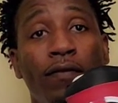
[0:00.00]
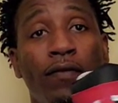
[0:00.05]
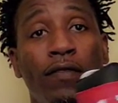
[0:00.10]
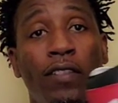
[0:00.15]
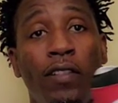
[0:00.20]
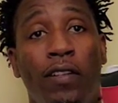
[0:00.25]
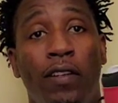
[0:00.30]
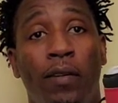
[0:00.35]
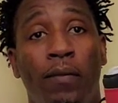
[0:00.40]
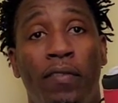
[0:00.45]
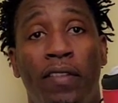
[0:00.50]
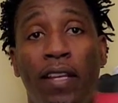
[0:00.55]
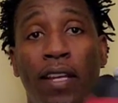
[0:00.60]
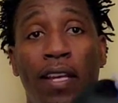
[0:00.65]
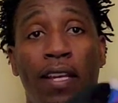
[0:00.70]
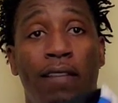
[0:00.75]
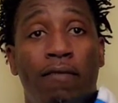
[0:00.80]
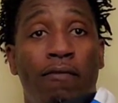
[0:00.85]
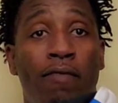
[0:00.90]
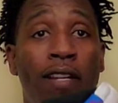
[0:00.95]
You know what I'm
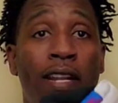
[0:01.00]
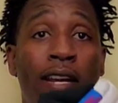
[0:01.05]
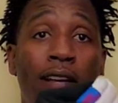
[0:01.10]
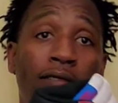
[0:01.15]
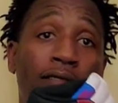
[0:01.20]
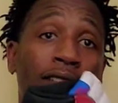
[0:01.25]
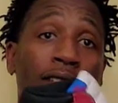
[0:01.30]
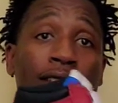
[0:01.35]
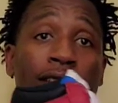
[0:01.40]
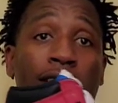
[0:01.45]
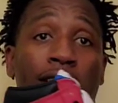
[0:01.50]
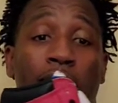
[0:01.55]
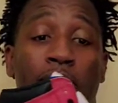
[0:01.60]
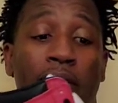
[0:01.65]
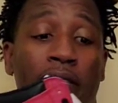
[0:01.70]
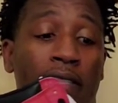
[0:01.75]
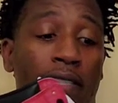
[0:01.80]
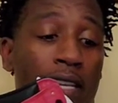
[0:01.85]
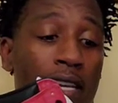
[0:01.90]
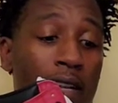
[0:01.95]
saying? What else is it to
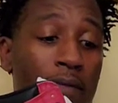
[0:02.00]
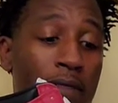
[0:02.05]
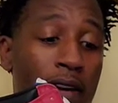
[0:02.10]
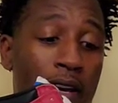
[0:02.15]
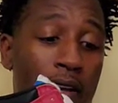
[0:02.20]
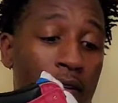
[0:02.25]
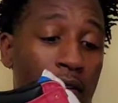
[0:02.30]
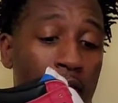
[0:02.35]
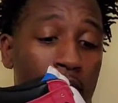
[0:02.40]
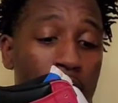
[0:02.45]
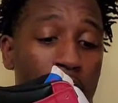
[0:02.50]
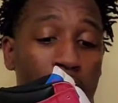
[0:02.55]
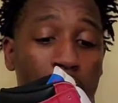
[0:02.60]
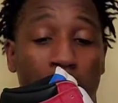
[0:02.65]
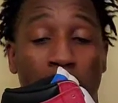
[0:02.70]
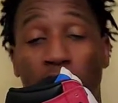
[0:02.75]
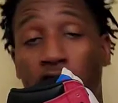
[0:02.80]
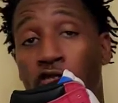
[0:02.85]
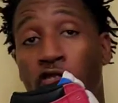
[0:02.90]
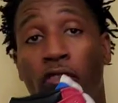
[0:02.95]
be said about
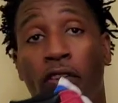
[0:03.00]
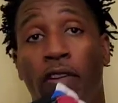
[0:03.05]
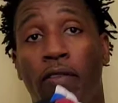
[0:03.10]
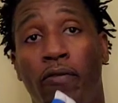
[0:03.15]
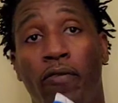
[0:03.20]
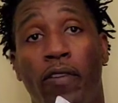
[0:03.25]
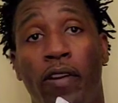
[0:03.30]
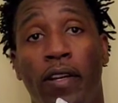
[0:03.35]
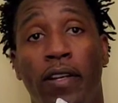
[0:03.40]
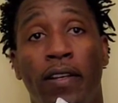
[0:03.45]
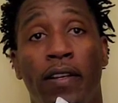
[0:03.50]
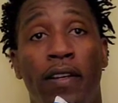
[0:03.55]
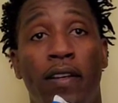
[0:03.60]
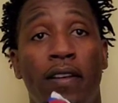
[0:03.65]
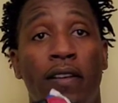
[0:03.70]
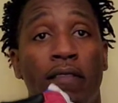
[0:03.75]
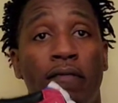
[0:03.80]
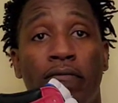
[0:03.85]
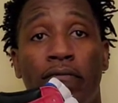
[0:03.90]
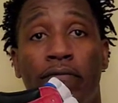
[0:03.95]
the Jordan 1?
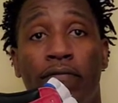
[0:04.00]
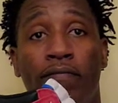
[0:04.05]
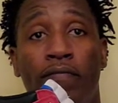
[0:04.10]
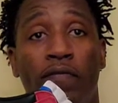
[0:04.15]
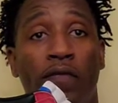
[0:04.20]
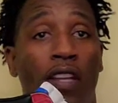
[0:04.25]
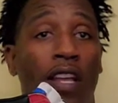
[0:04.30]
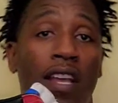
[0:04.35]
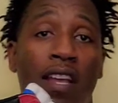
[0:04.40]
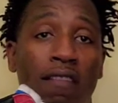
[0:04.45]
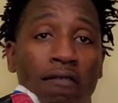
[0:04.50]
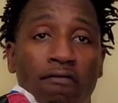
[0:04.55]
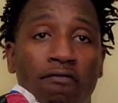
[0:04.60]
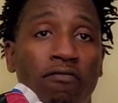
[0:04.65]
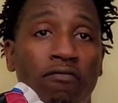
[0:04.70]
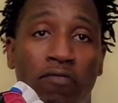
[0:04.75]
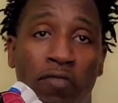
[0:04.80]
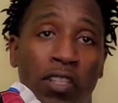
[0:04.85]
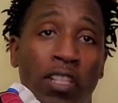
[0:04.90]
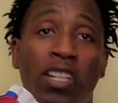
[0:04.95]

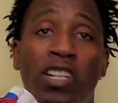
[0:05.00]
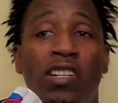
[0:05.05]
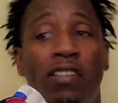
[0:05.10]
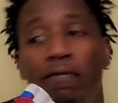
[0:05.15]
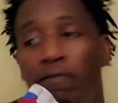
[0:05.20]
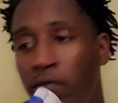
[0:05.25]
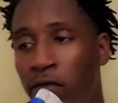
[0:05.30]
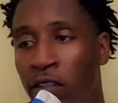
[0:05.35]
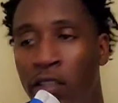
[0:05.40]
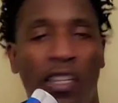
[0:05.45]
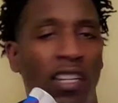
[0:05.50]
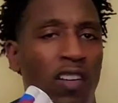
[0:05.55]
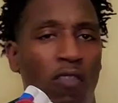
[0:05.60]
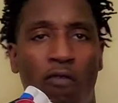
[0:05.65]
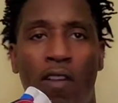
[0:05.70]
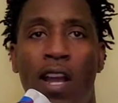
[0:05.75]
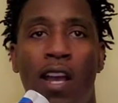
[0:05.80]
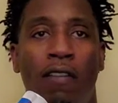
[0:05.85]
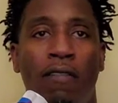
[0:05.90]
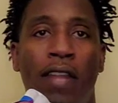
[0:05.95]
Look
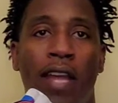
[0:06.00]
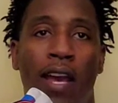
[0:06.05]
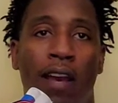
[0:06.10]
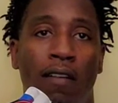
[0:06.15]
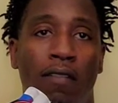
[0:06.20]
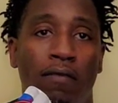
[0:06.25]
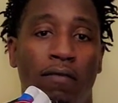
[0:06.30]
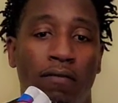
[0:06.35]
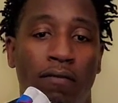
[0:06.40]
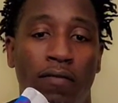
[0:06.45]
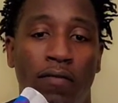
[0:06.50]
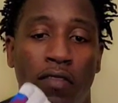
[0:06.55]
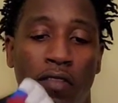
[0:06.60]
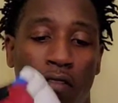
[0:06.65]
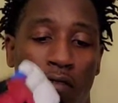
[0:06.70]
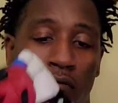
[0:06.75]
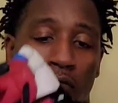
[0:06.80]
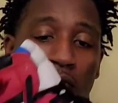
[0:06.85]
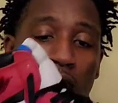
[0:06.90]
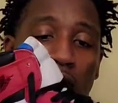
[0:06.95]
around now.
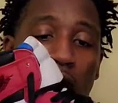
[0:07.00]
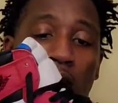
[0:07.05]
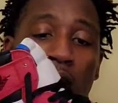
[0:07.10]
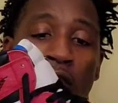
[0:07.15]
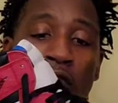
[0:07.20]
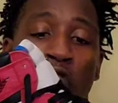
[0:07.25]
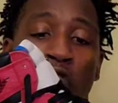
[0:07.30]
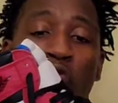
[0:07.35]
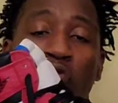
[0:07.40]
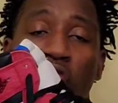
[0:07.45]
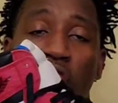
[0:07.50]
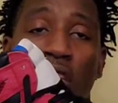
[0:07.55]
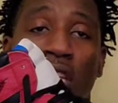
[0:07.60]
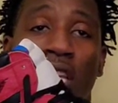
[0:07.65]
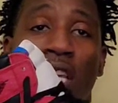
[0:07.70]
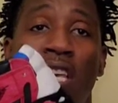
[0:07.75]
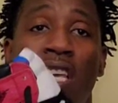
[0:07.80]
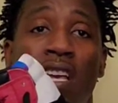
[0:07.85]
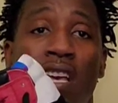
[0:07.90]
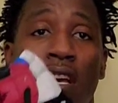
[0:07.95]
If you
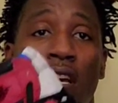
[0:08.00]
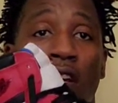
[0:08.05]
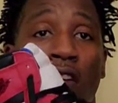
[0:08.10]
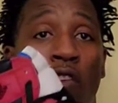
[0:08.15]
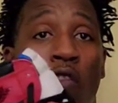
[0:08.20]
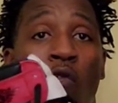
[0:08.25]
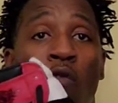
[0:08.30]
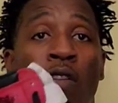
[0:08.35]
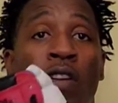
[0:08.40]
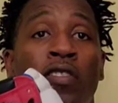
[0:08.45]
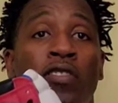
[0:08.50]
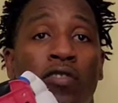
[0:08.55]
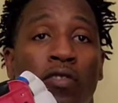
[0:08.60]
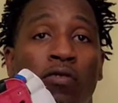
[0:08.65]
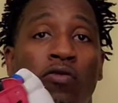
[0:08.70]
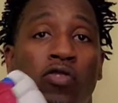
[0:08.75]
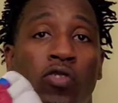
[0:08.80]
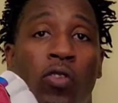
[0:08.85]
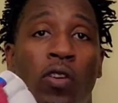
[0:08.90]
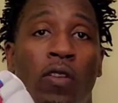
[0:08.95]
see an
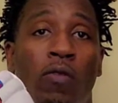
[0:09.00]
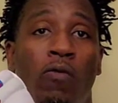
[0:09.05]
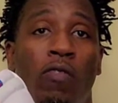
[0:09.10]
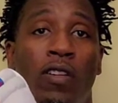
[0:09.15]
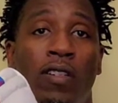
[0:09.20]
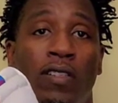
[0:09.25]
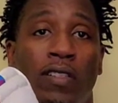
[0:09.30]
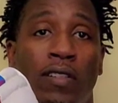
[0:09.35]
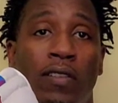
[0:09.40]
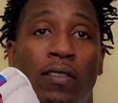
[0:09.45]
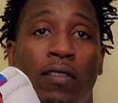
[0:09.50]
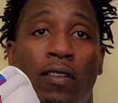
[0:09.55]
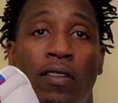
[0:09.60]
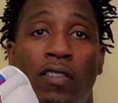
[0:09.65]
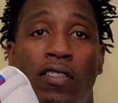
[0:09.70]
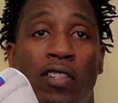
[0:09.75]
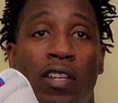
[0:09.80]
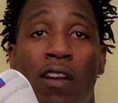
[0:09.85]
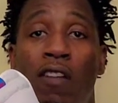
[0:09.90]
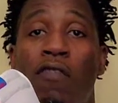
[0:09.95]
original Jordan 1 sitting on the
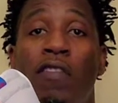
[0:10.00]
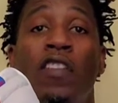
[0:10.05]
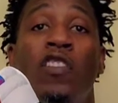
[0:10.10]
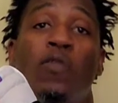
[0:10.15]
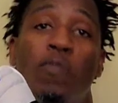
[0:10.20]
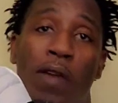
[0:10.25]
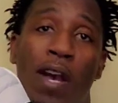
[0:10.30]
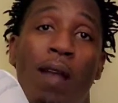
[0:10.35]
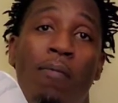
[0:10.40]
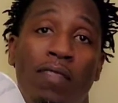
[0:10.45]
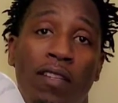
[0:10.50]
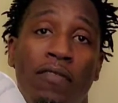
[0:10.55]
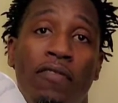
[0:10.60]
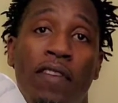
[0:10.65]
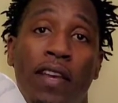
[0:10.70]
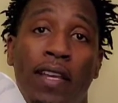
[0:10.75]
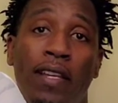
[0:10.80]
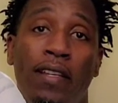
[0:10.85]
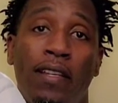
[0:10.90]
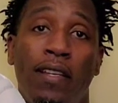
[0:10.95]
shelf, it's probably
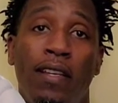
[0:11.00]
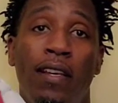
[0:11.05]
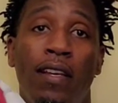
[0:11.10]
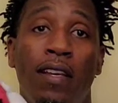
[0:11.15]
fake.